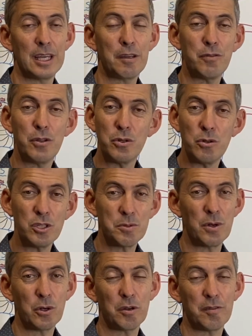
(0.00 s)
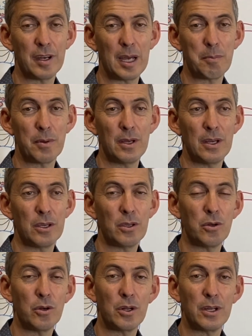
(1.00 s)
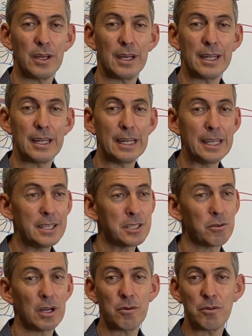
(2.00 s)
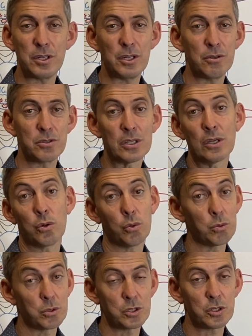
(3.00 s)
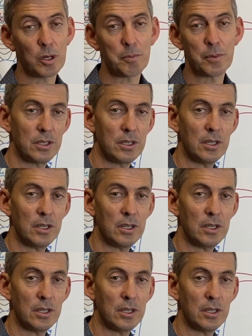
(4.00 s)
if you do smoke or vape, you've got to at least try and reduce or stop.